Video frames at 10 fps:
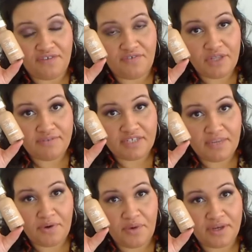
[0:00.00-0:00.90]
If you live
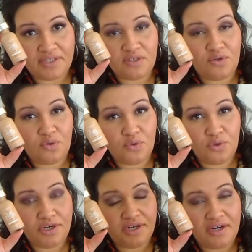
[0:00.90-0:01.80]
somewhere where it's
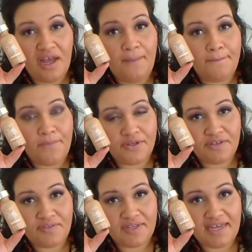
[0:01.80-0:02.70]
cooler
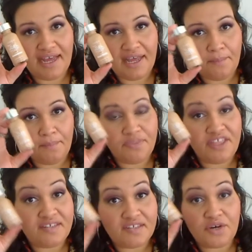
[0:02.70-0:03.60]
most of the time,
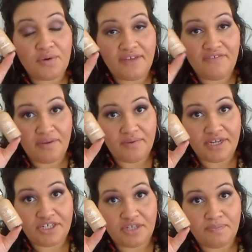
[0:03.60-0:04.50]
this is a great
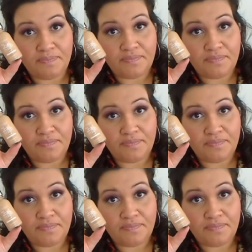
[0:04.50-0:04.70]
foundation.